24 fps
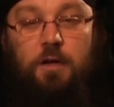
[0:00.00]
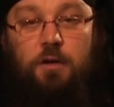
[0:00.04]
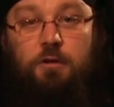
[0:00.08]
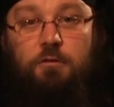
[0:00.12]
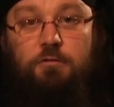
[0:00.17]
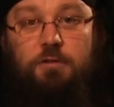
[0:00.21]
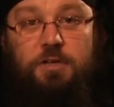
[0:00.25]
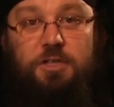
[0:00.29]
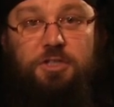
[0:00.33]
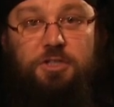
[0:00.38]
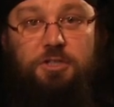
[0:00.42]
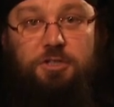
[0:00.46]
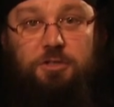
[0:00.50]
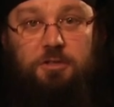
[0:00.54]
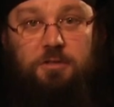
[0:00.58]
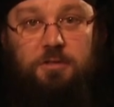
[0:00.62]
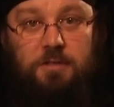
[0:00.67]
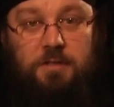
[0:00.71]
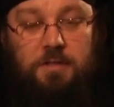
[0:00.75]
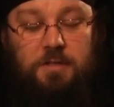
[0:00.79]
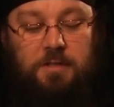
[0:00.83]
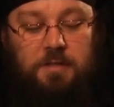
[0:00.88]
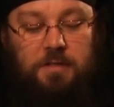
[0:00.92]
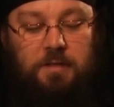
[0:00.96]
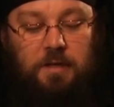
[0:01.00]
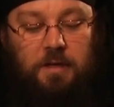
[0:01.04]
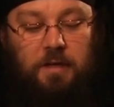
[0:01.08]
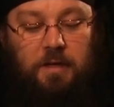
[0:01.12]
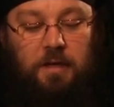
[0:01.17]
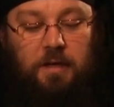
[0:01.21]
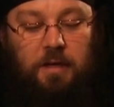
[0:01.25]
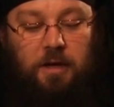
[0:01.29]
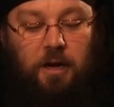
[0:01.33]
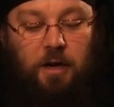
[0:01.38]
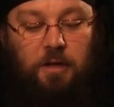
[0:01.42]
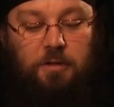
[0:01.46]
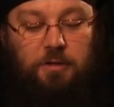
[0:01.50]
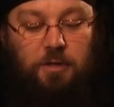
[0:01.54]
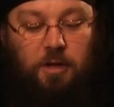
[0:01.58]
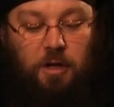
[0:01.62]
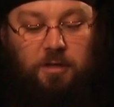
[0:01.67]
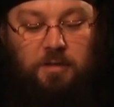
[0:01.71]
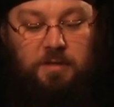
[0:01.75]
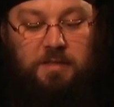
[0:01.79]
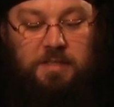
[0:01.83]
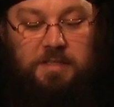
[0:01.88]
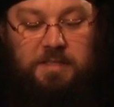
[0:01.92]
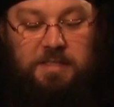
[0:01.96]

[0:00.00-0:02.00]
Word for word: Christians are not